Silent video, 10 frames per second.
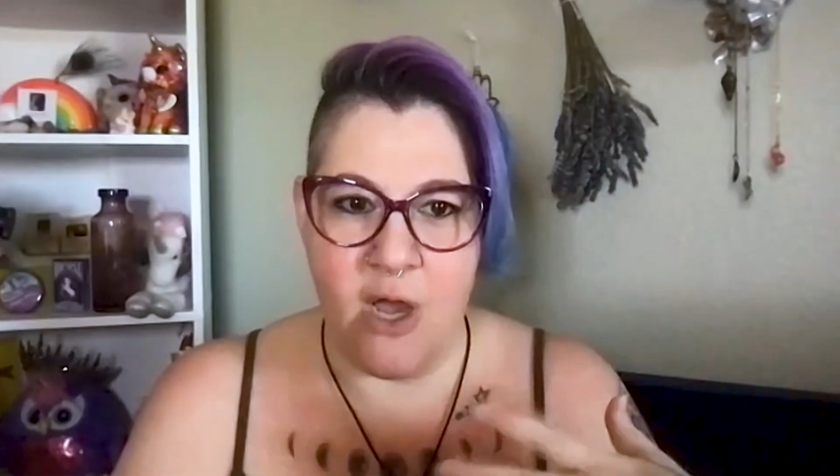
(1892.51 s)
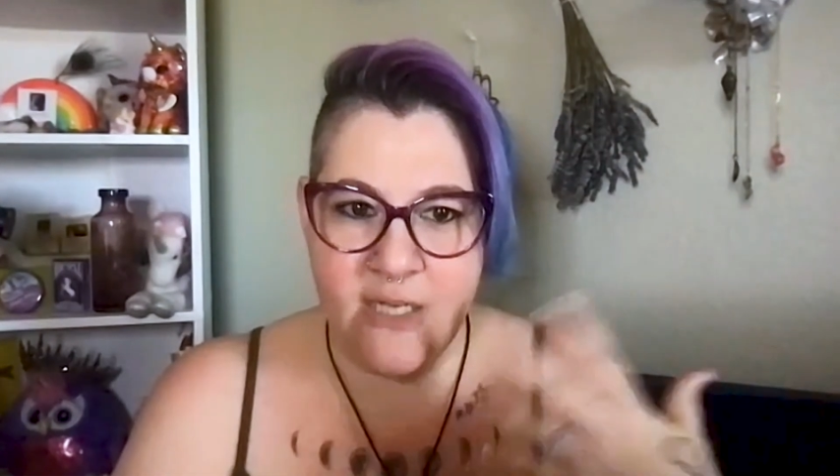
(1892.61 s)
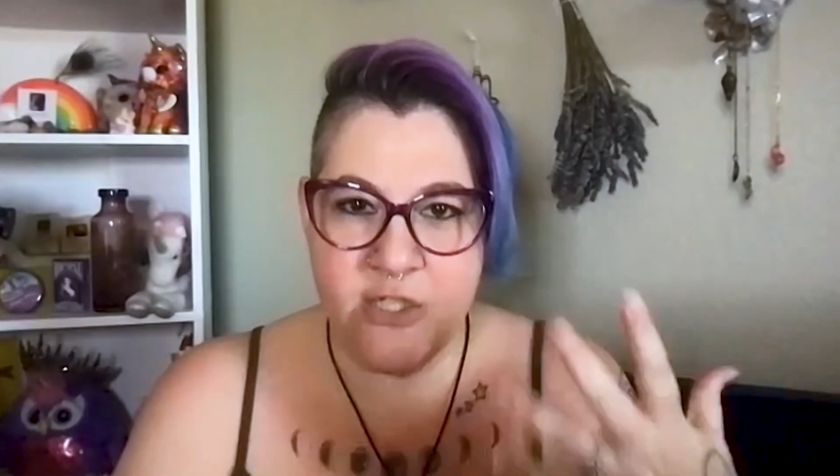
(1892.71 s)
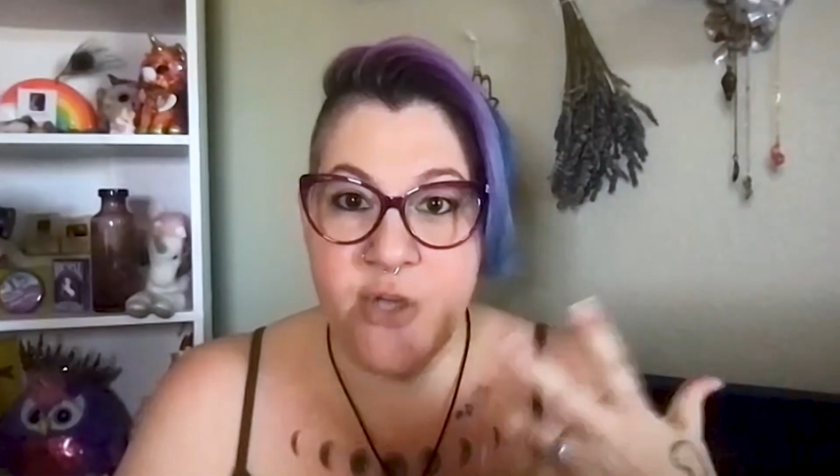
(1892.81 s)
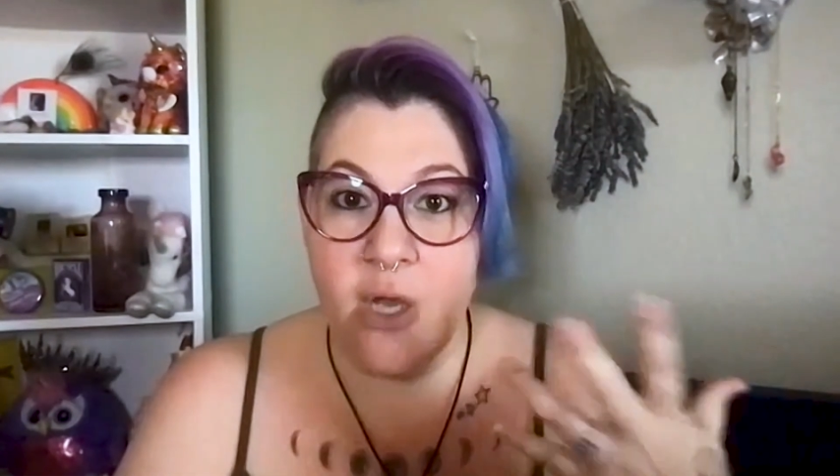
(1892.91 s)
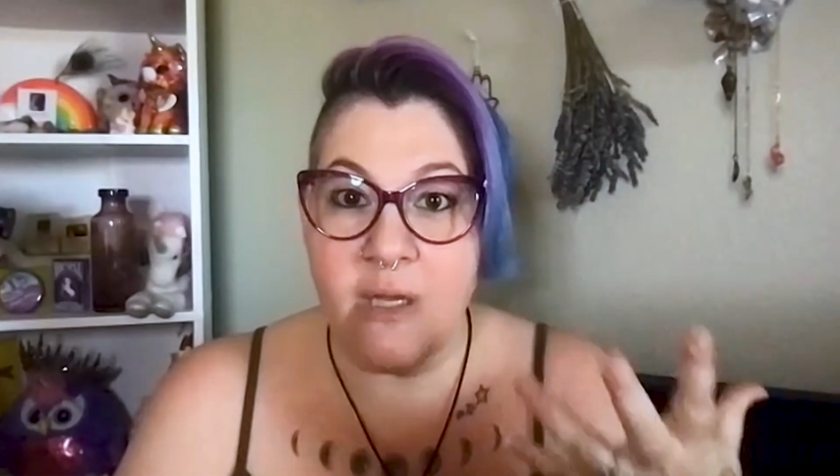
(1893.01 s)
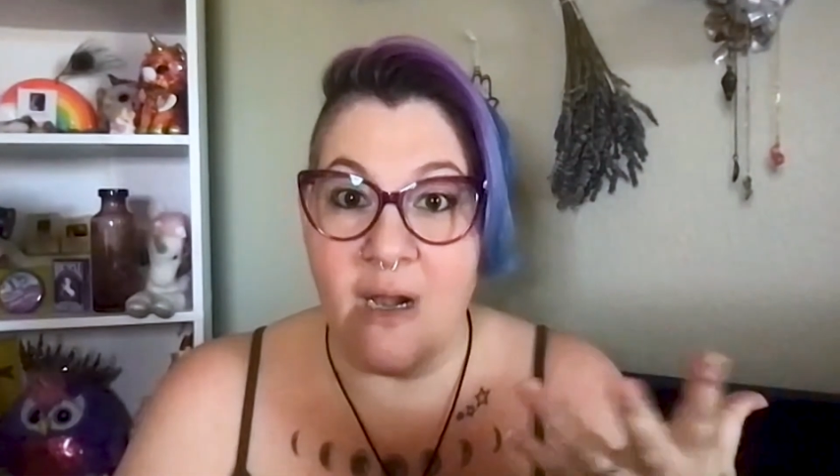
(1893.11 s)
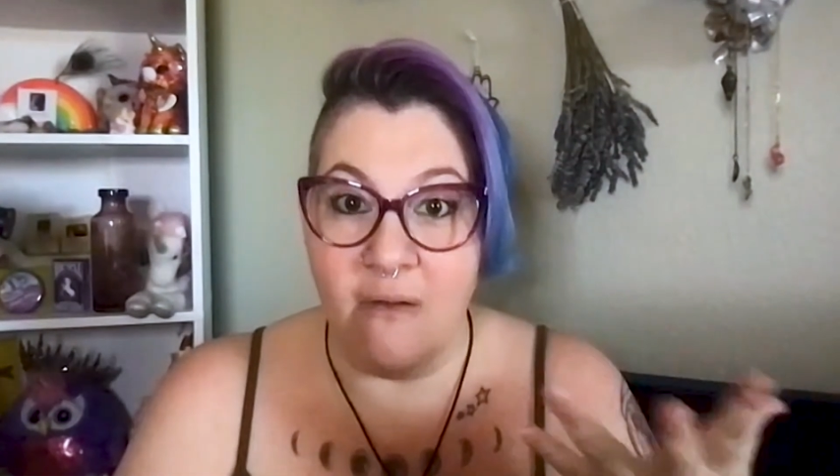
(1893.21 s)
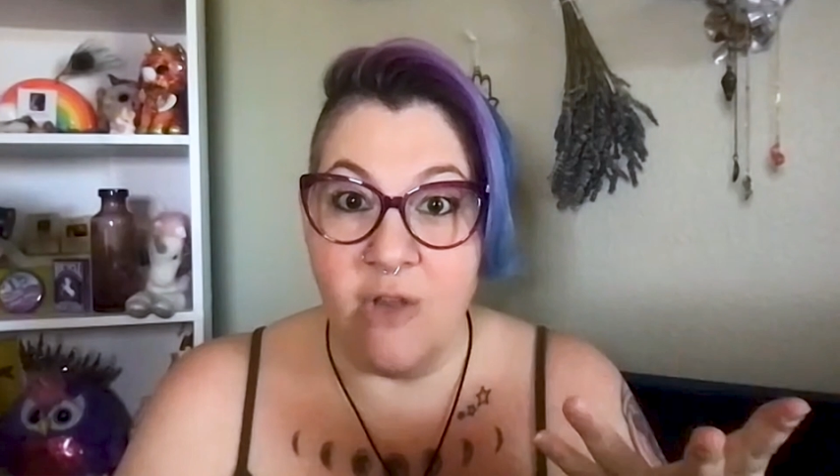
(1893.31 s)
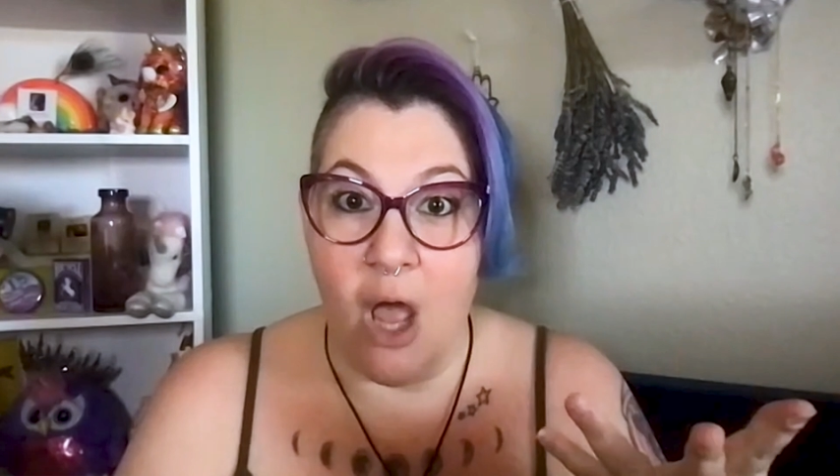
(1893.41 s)
I just saw a
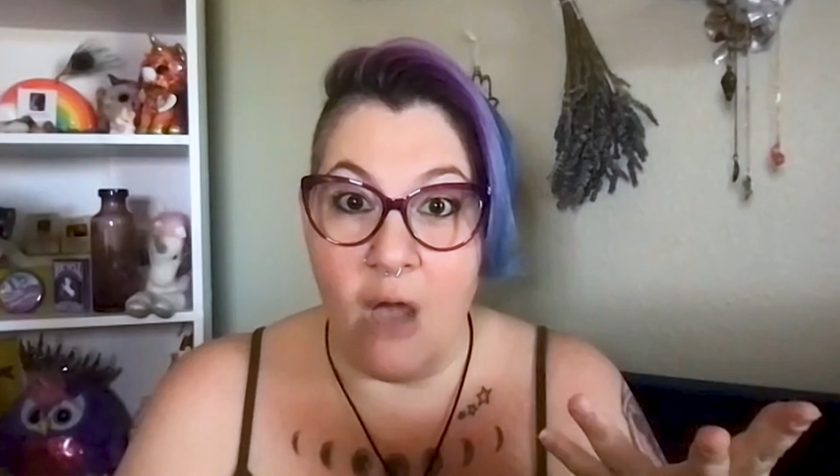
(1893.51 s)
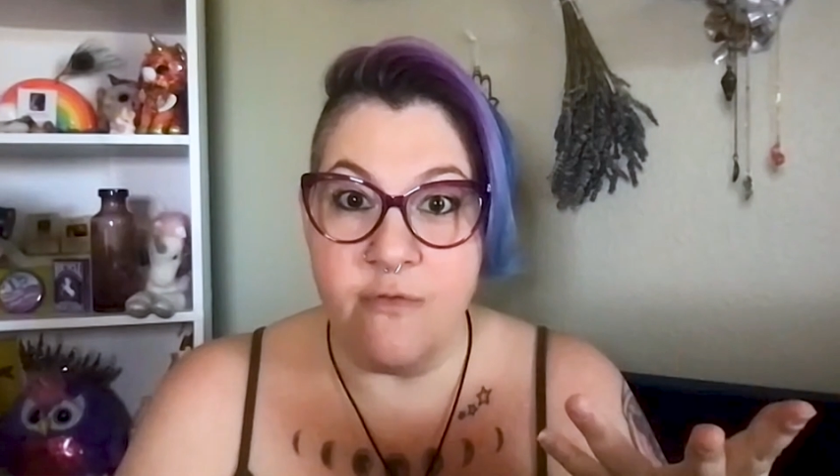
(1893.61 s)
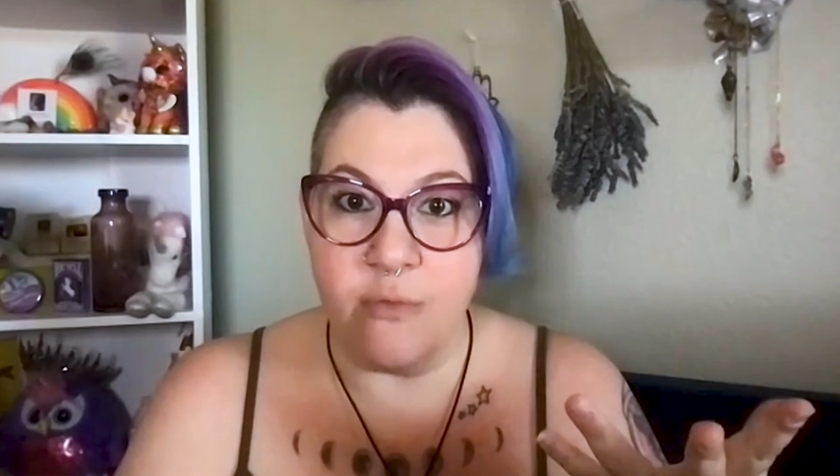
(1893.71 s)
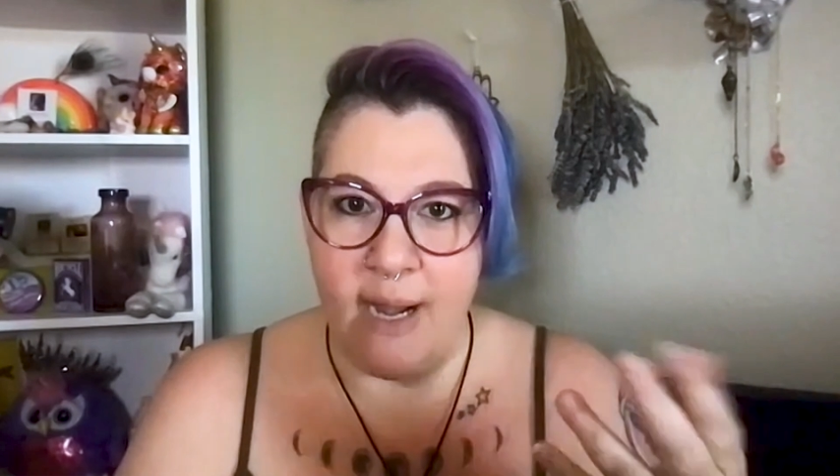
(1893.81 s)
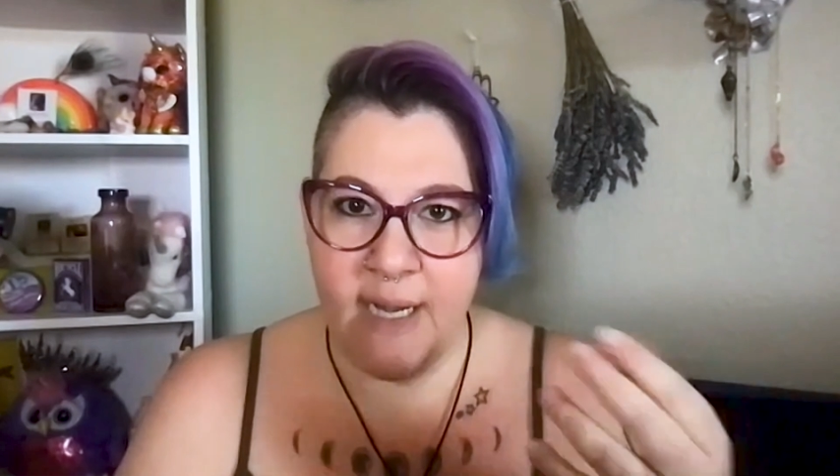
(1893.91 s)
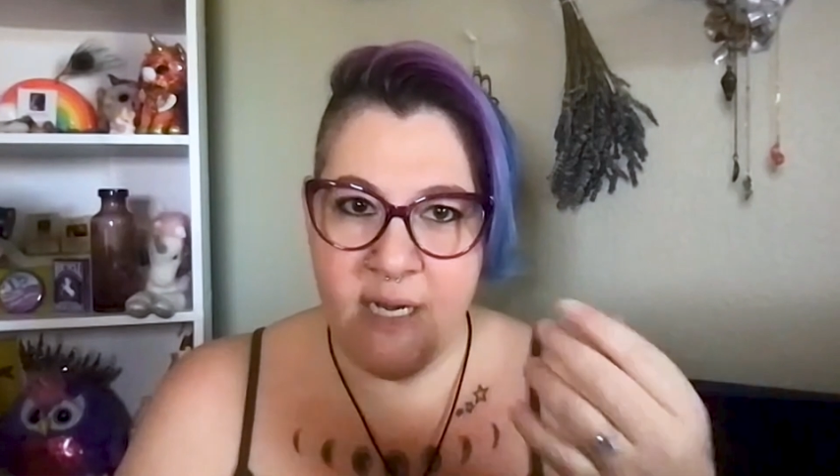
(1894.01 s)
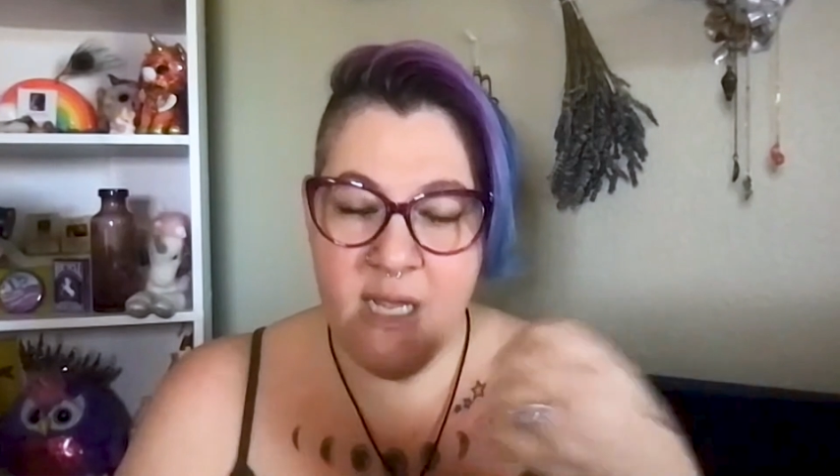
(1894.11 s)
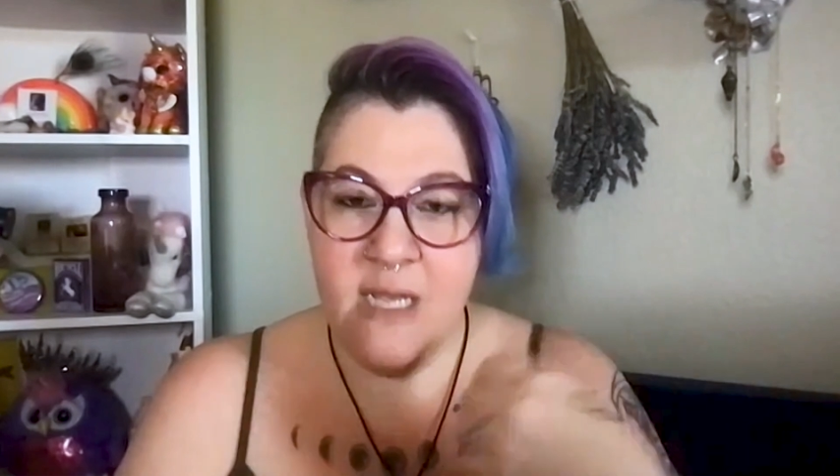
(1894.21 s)
lot of love, right?